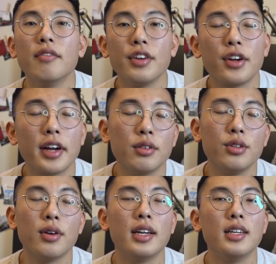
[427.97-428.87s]
figuring out
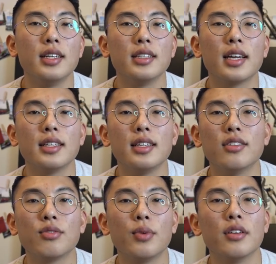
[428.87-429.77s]
new editing
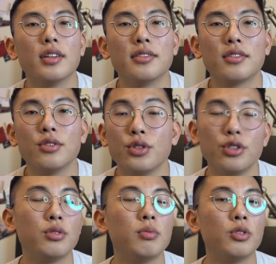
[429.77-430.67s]
techniques, whether it's through
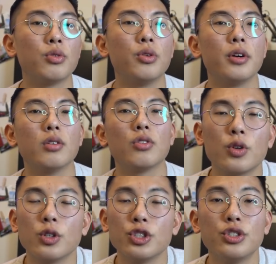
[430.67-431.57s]
YouTube tutorials
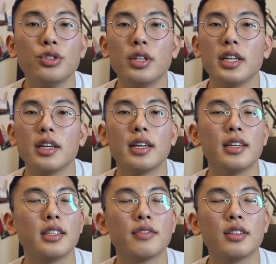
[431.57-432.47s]
or shooting
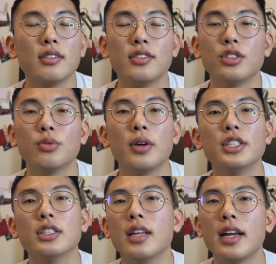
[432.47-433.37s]
in a different
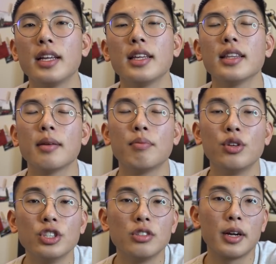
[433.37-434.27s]
situation. Anything that
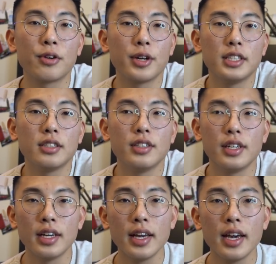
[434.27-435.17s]
pushes my
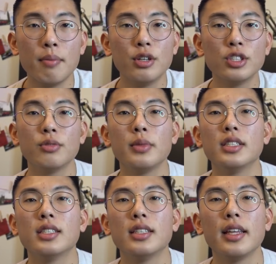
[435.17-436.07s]
creativity and pushes me
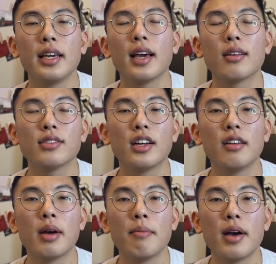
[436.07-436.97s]
to think outside
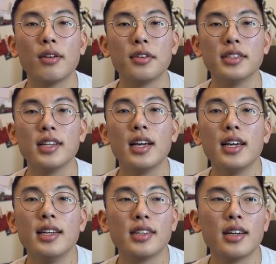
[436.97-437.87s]
of my boundaries
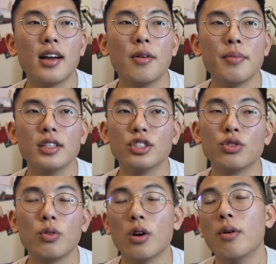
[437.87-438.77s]
is gonna help me
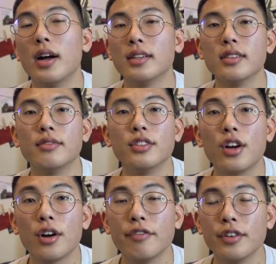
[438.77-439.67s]
just grow as a
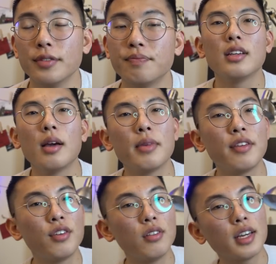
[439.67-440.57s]
photographer. I mean,
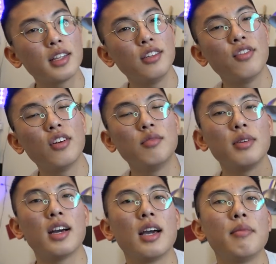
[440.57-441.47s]
if you look at these photos
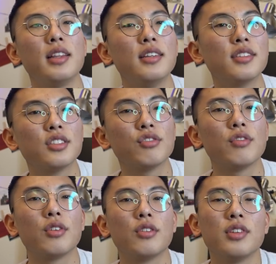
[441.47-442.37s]
behind me, these are just
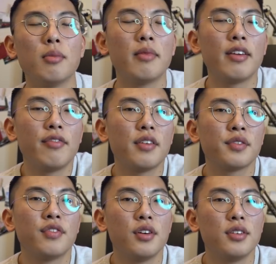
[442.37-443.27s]
some of my
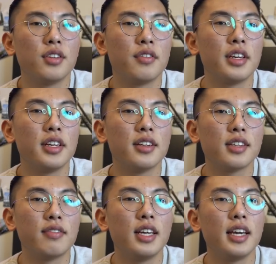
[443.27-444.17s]
favorite photos over the
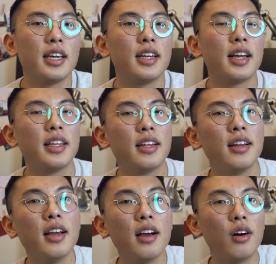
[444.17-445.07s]
years I've taken, and then
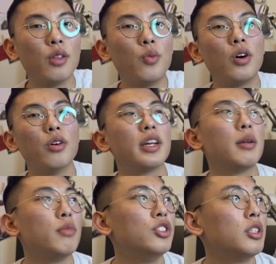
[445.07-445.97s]
on the wall that
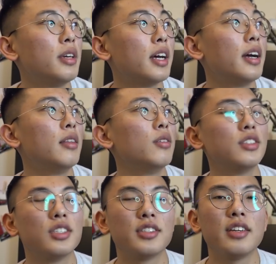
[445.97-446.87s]
I'm usually behind, those
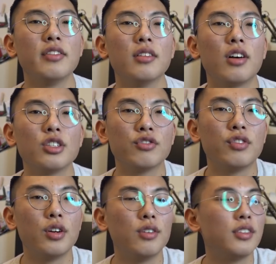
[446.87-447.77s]
are just even larger
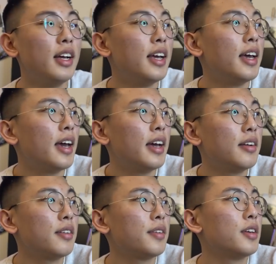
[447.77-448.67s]
photos.
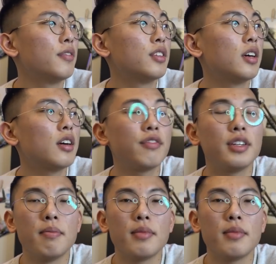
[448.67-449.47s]
And, you know, photography to